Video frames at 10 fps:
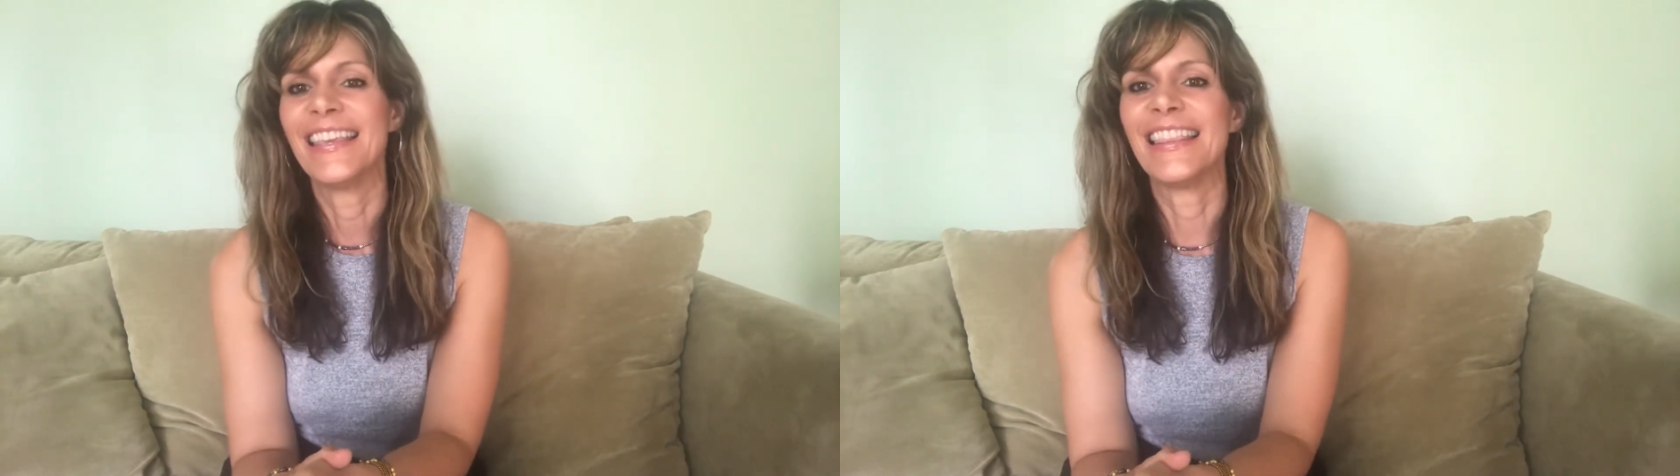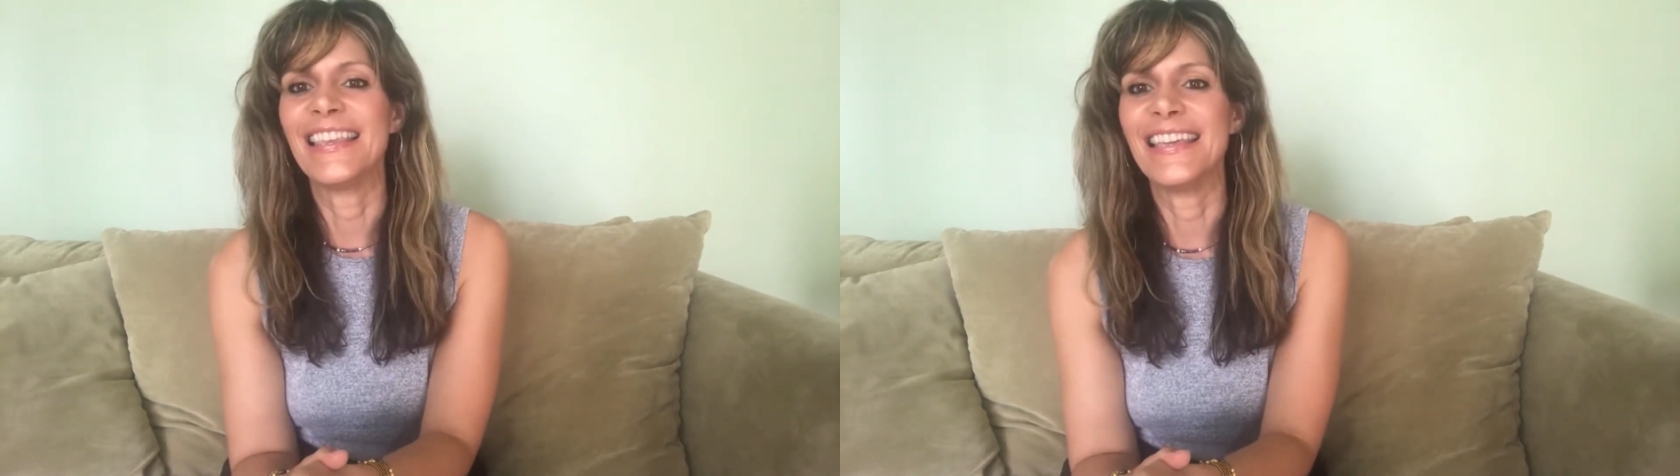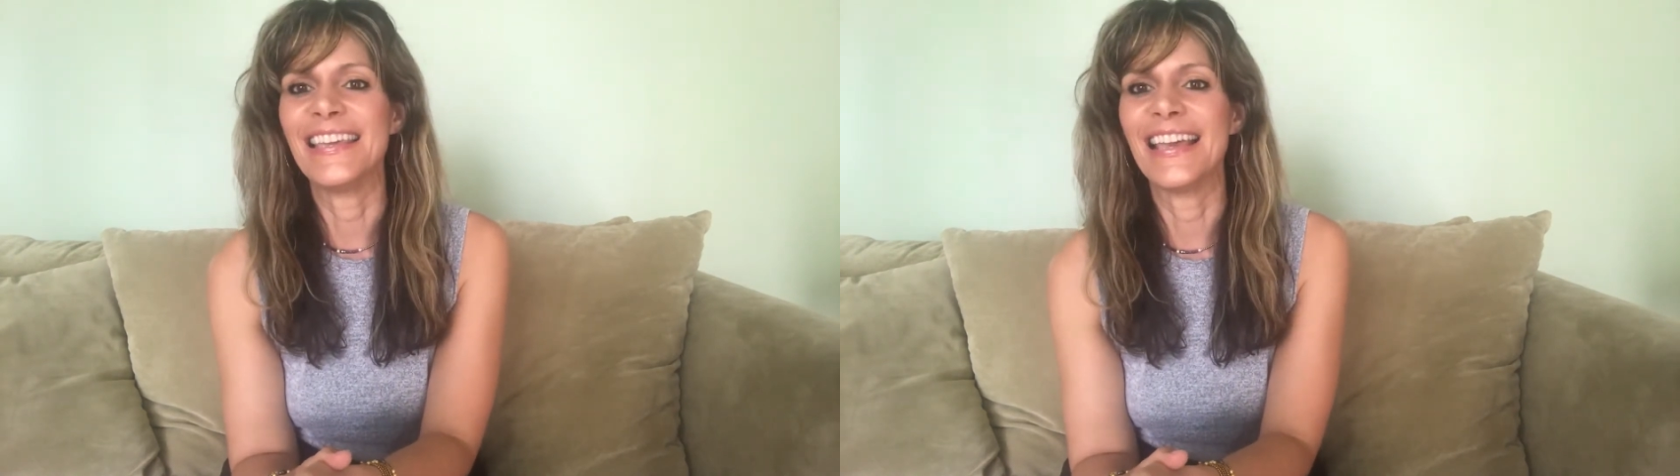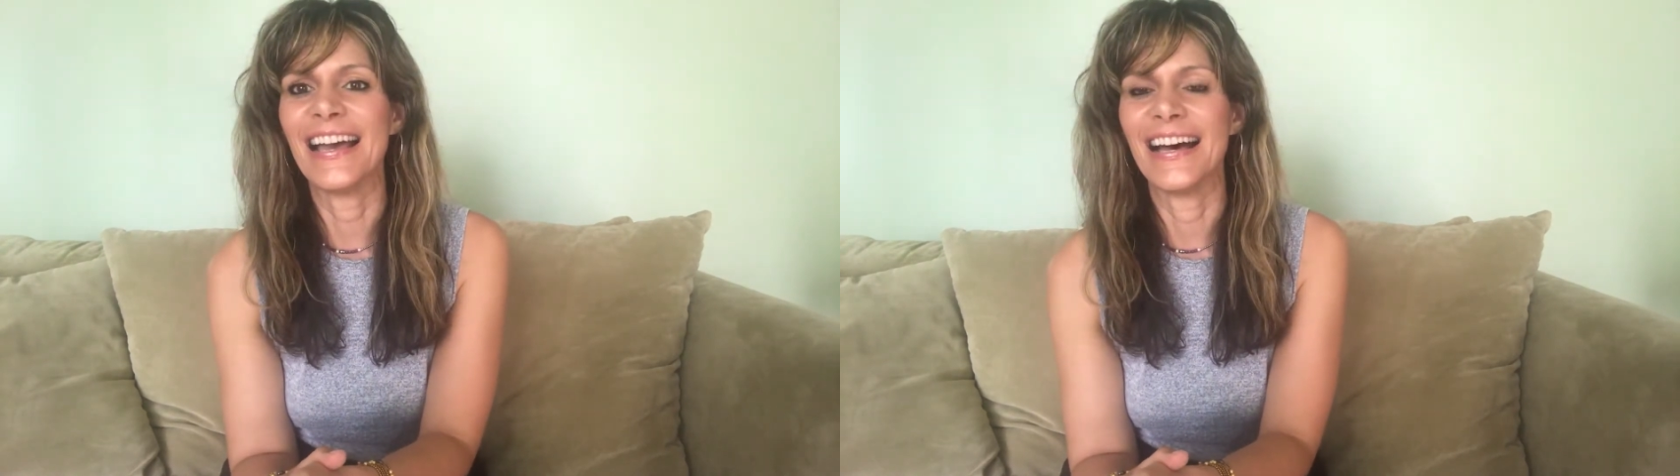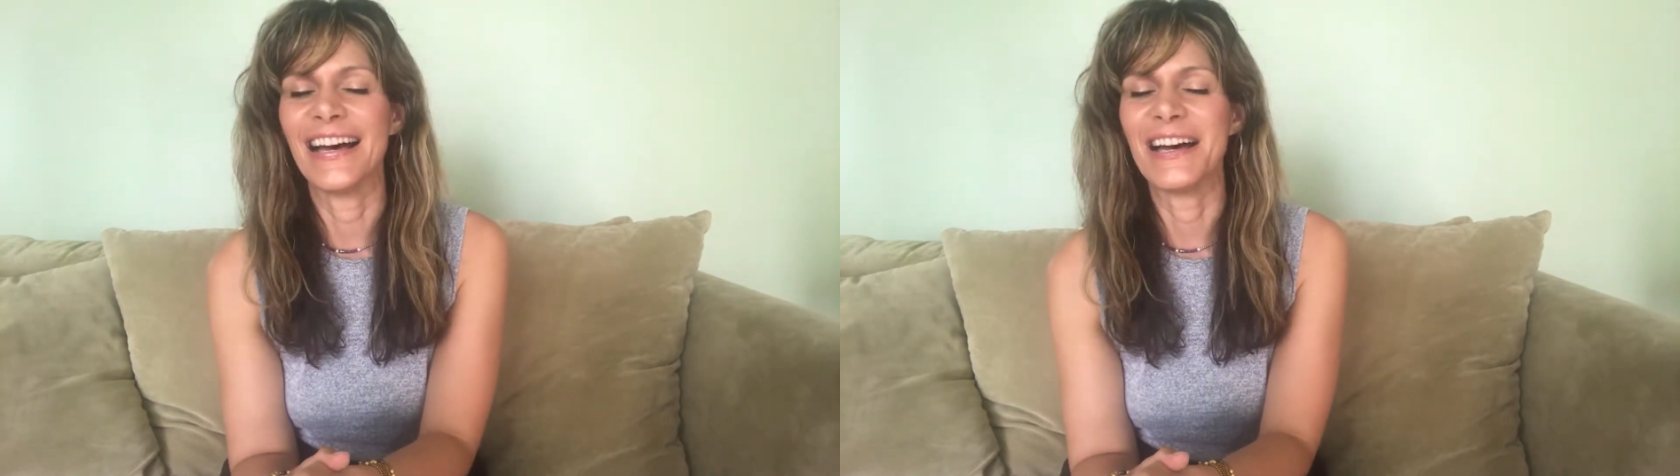The
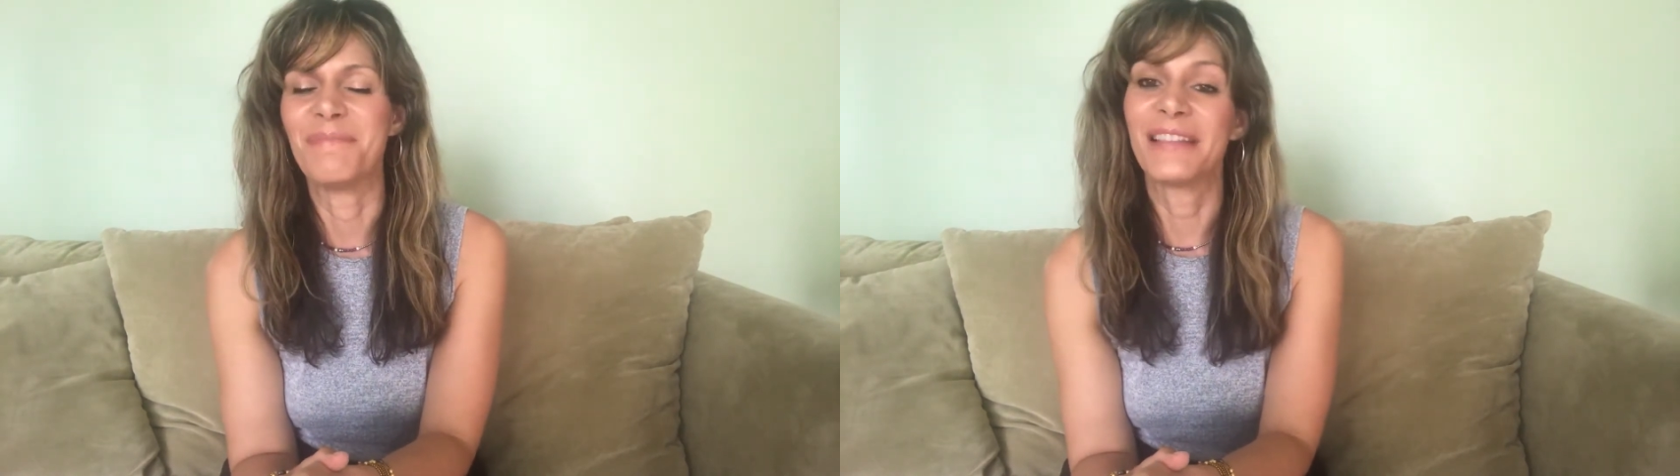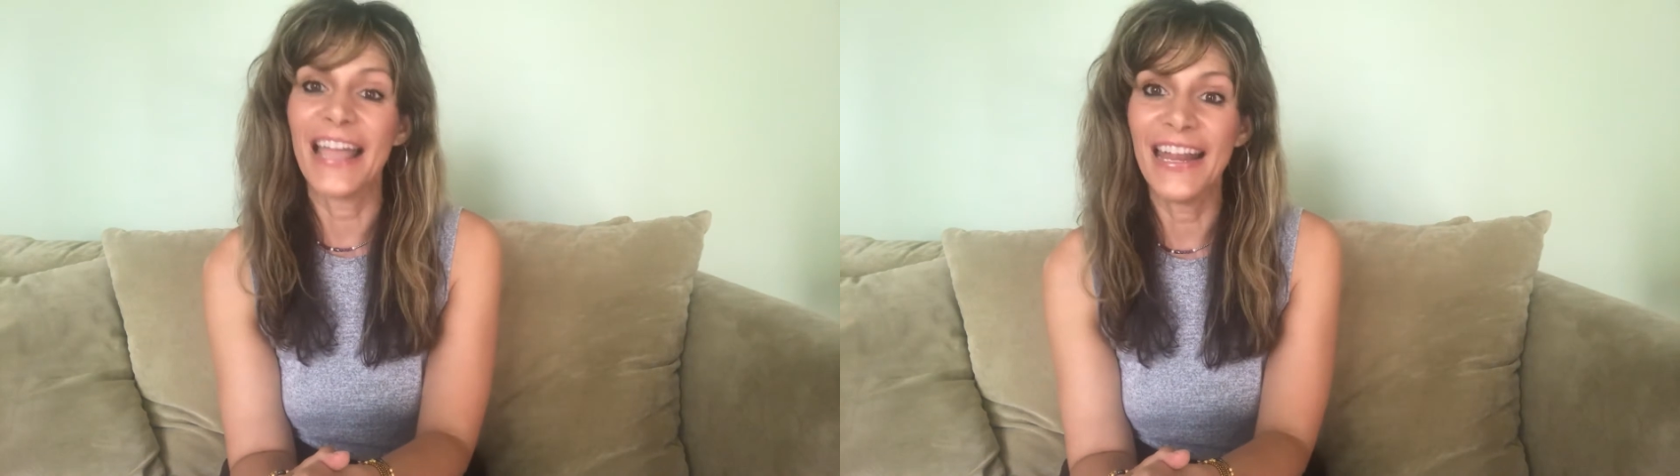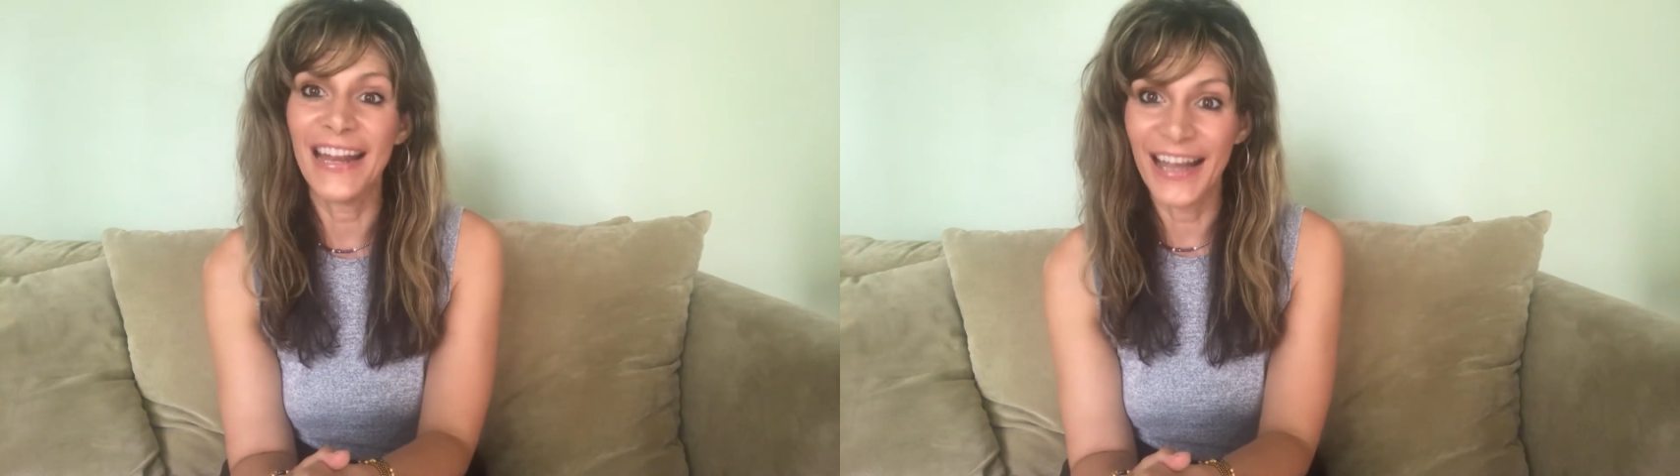planet